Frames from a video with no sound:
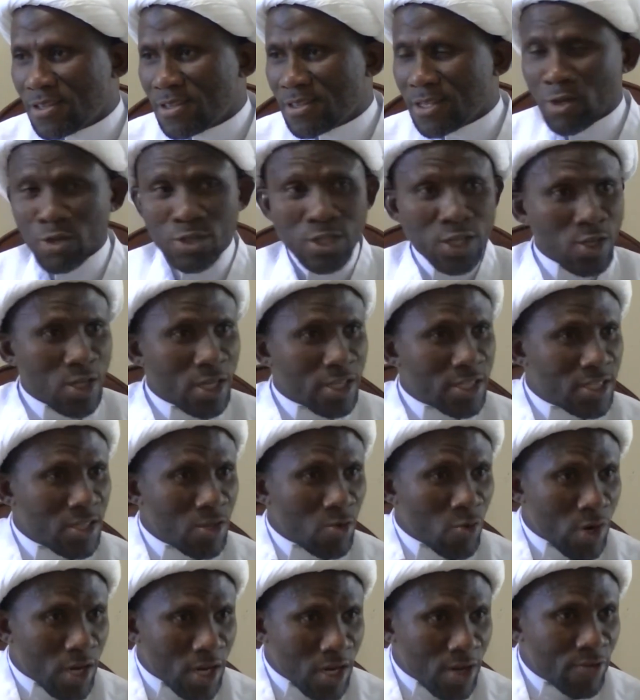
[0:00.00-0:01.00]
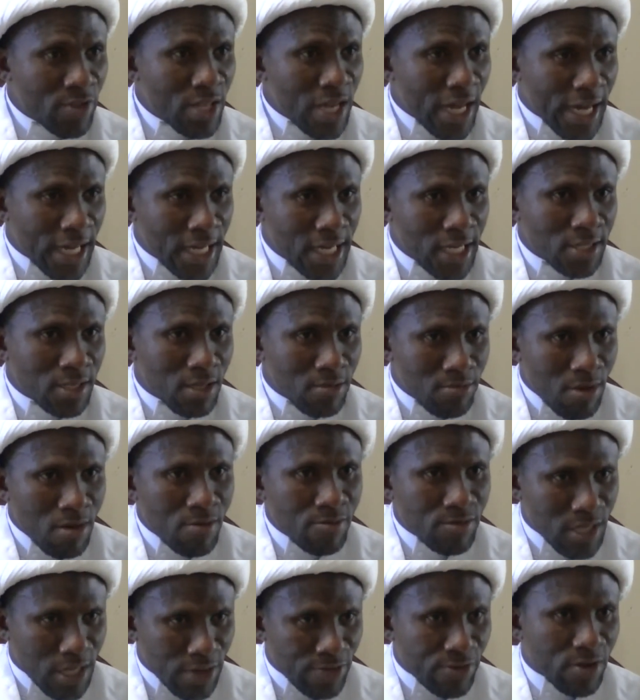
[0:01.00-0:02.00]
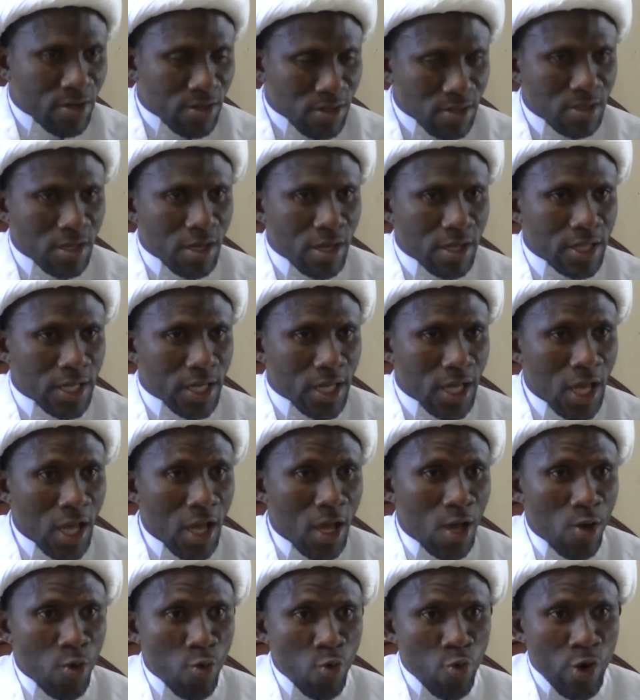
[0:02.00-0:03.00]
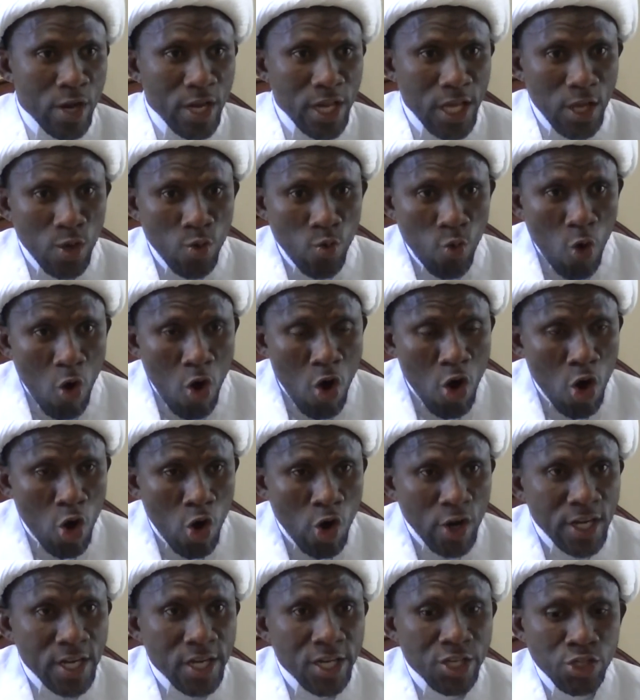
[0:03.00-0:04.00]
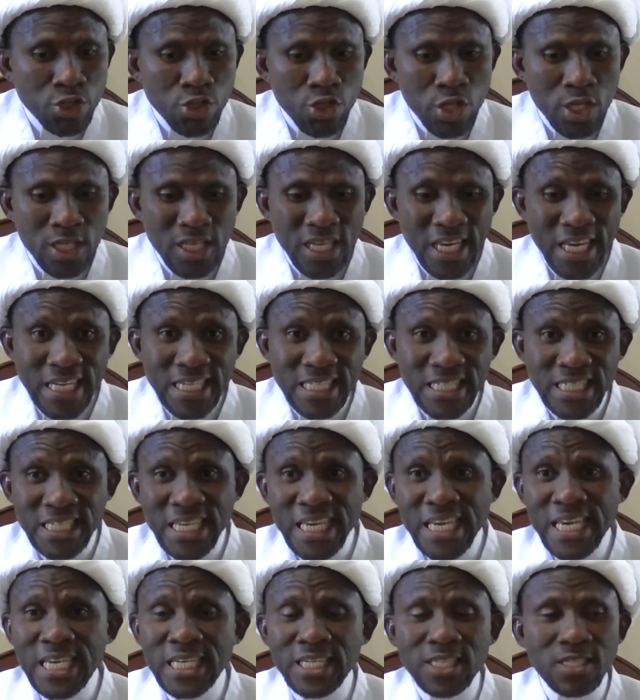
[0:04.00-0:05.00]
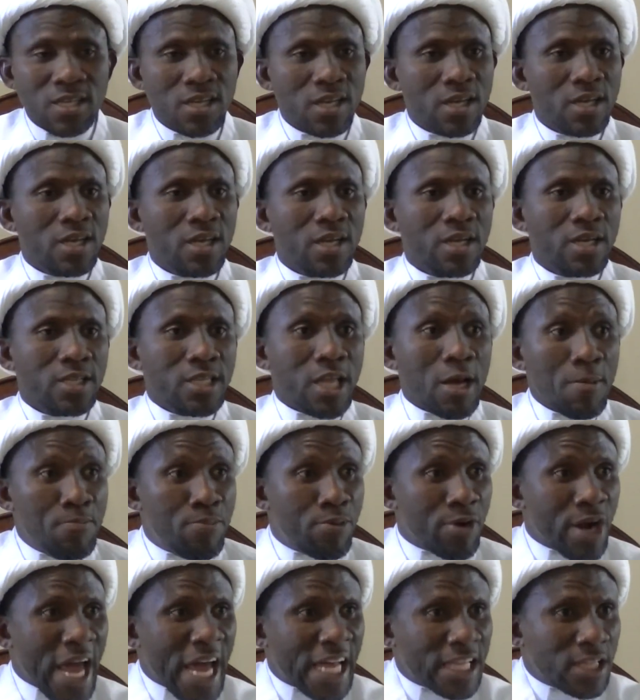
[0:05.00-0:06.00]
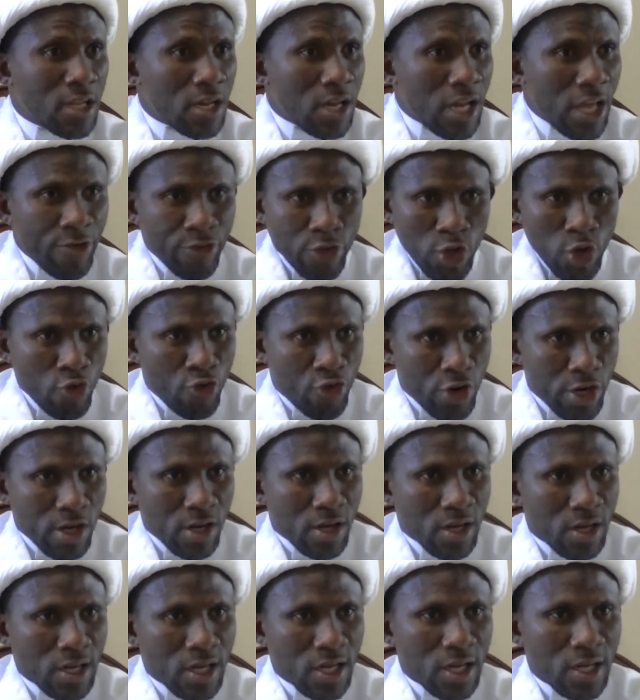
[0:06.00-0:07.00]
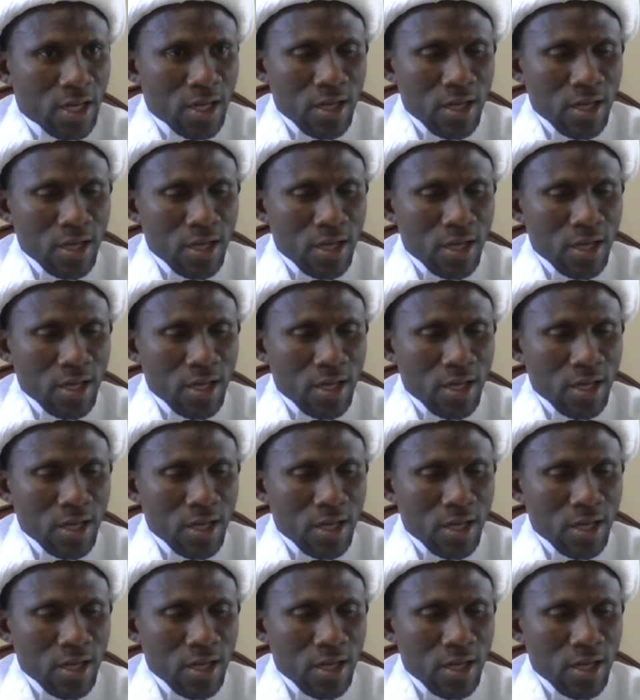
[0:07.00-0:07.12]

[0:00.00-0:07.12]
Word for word: They say that one of the hadith, Imam Jafar al-Sadiq, when he walked on the street, he sees the bread left over.